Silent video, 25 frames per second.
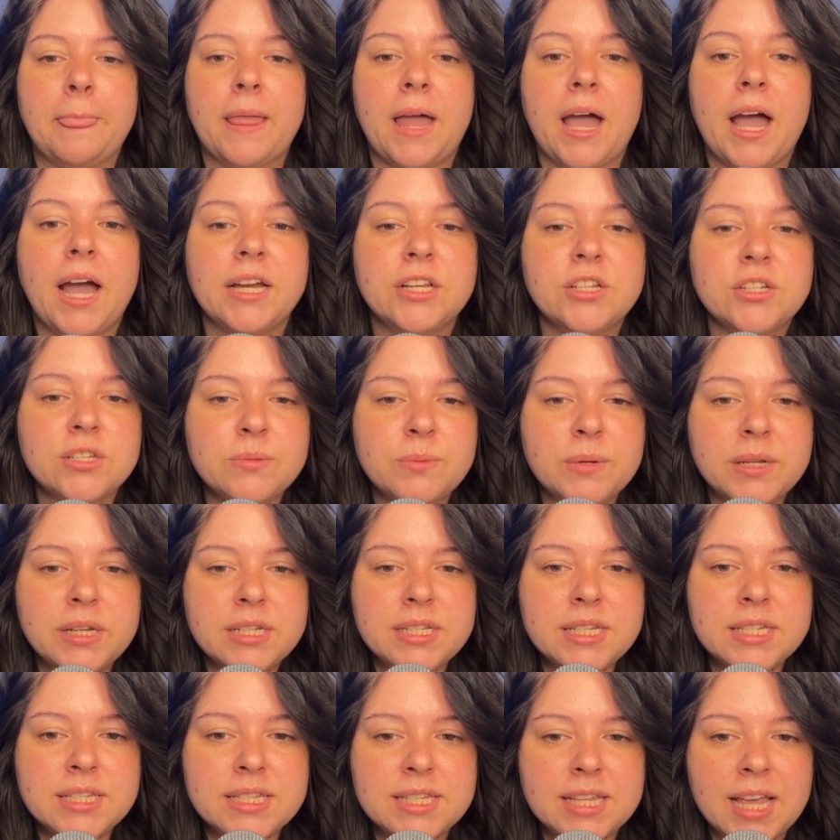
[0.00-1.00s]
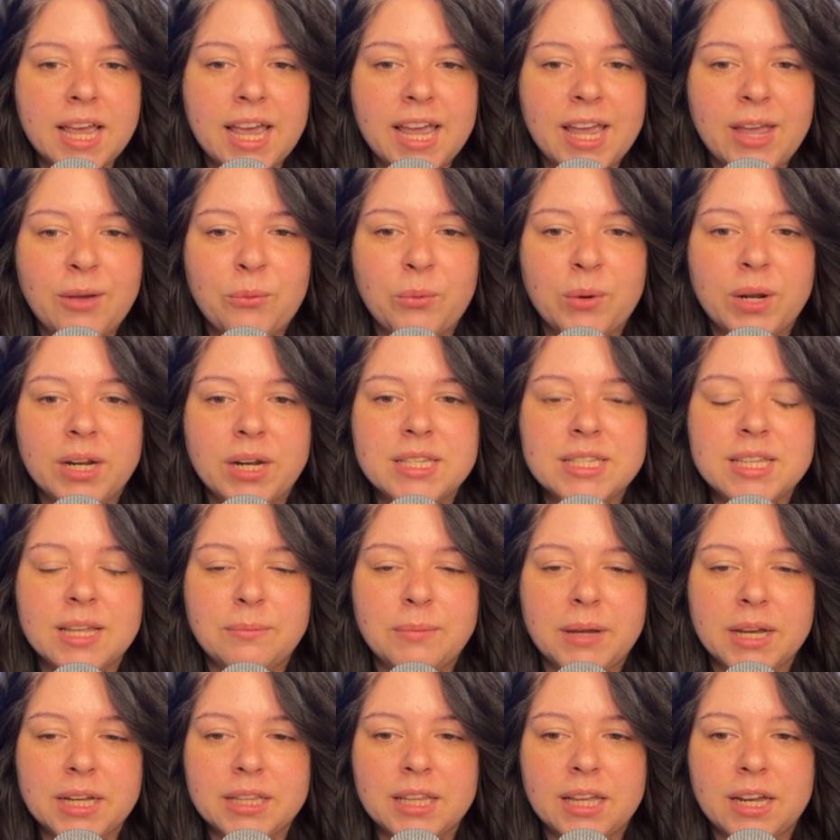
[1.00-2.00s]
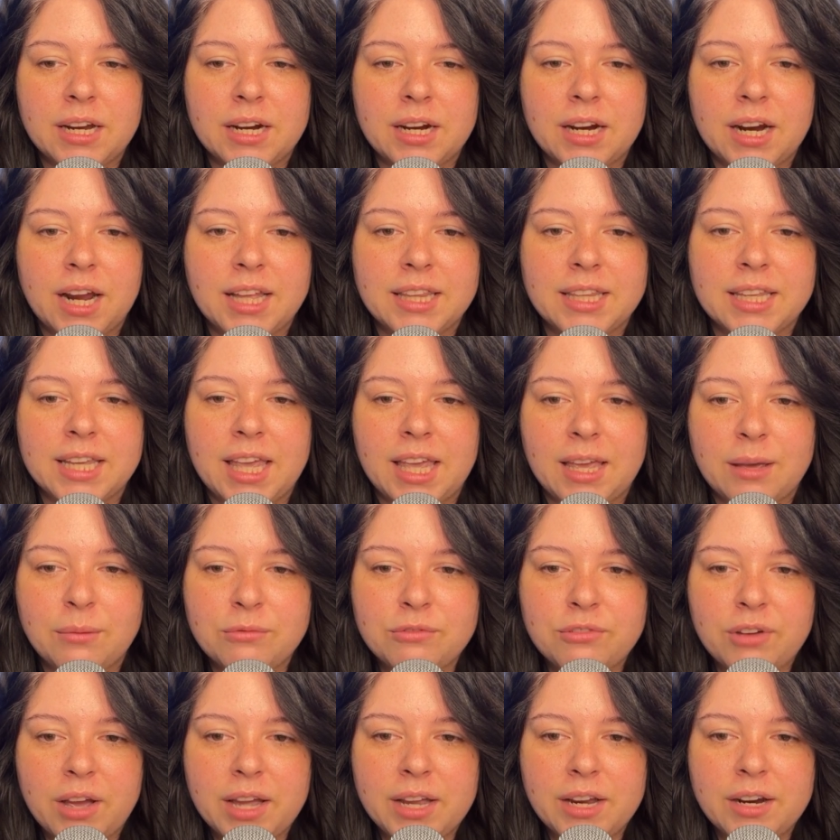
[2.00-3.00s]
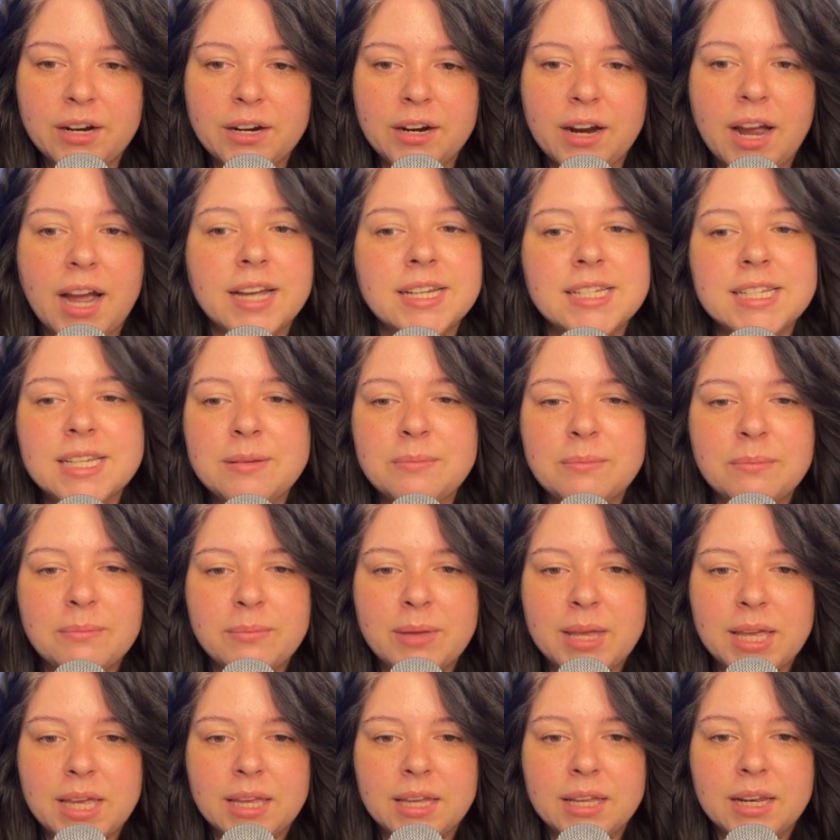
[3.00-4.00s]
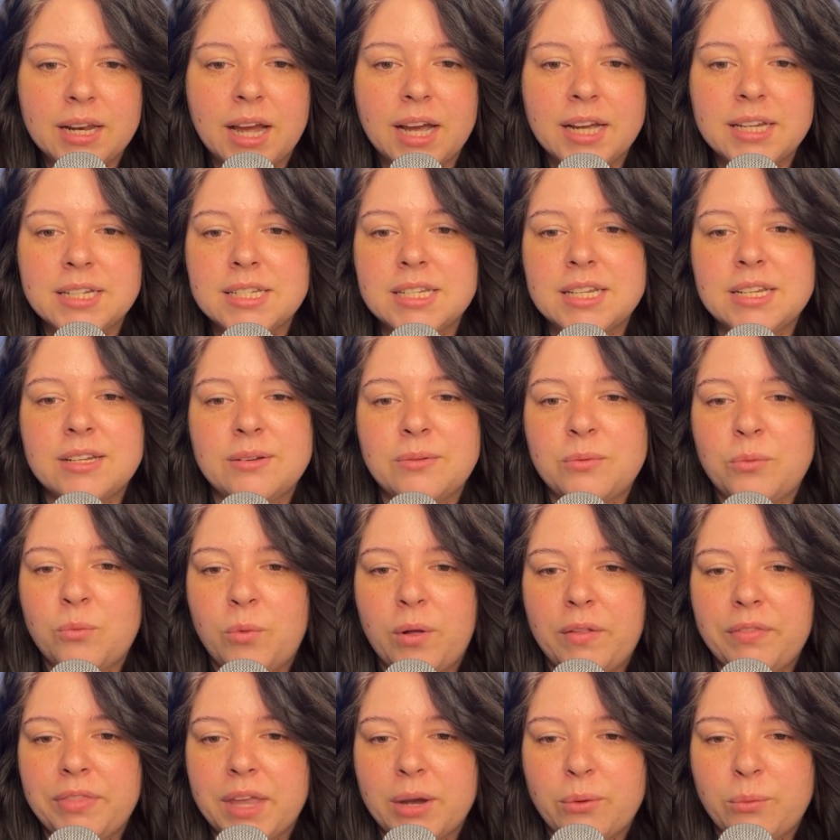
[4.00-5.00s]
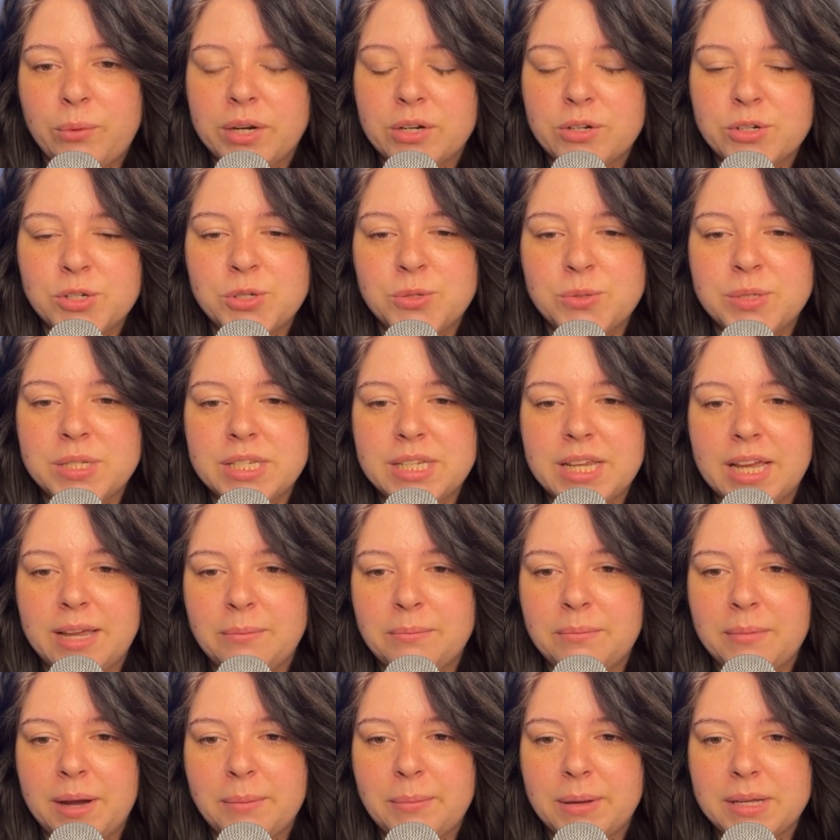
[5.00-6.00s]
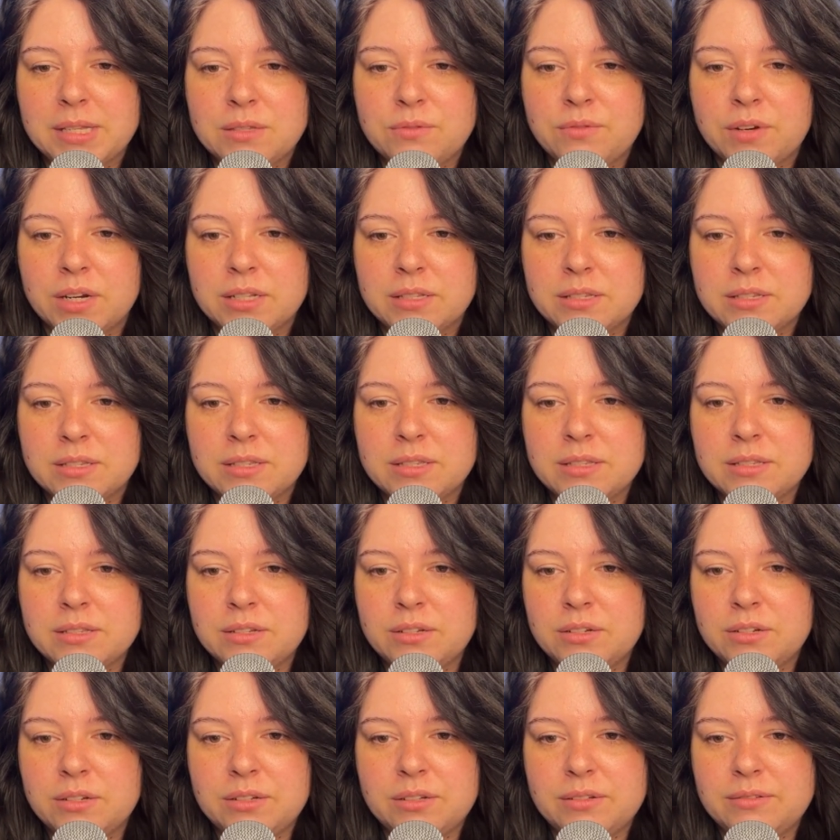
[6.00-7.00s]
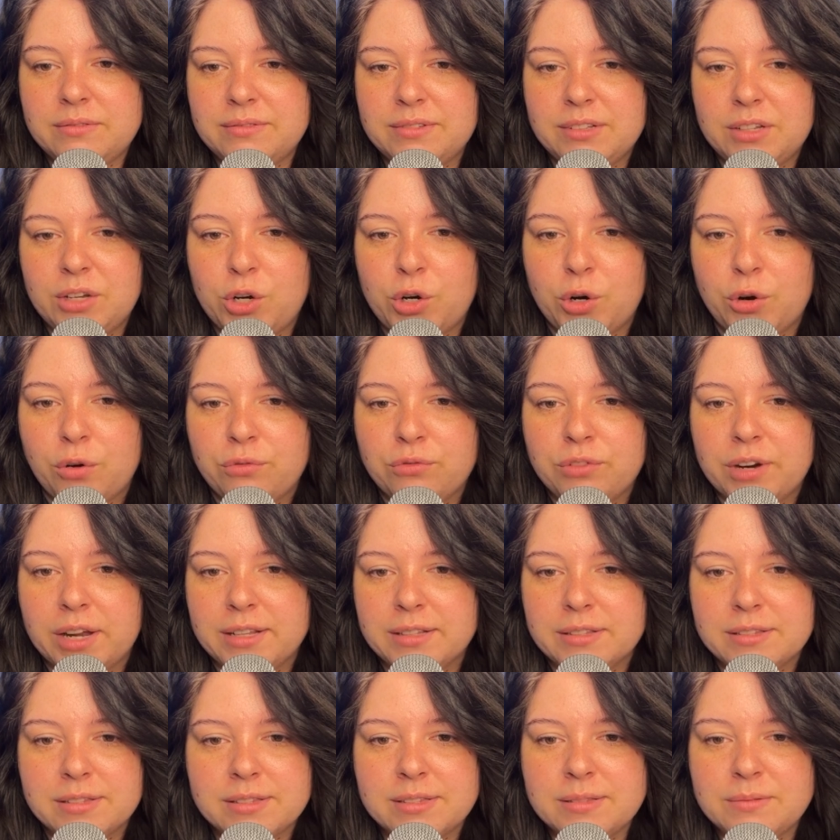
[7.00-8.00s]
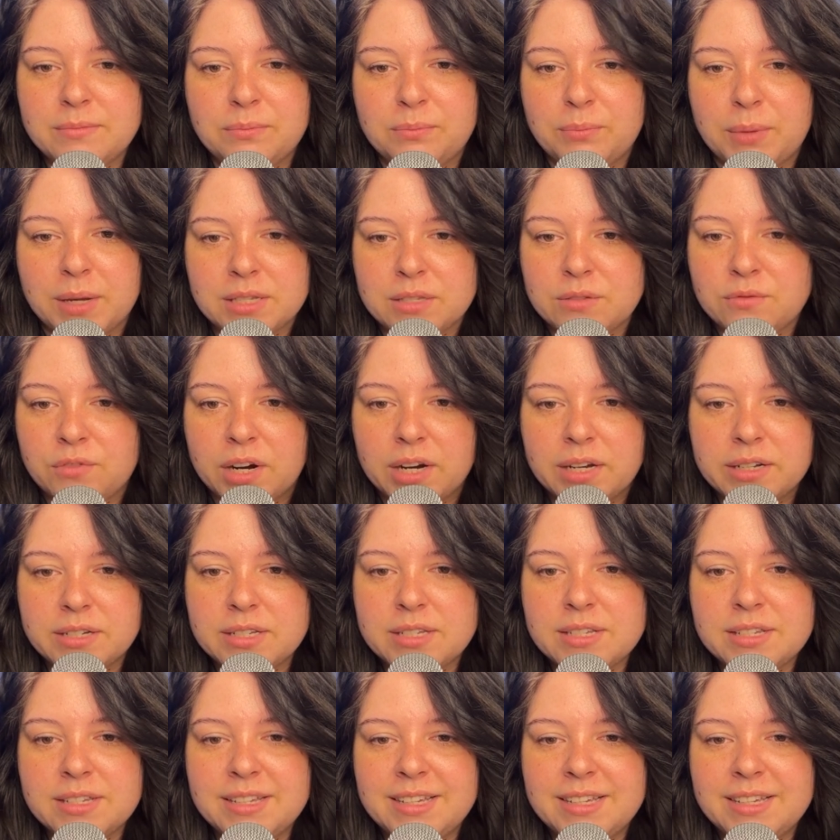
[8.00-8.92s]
I just wanted to say what I said back there at the campfire. I didn't want that weird dude to date my best friend's girlfriend's best friend.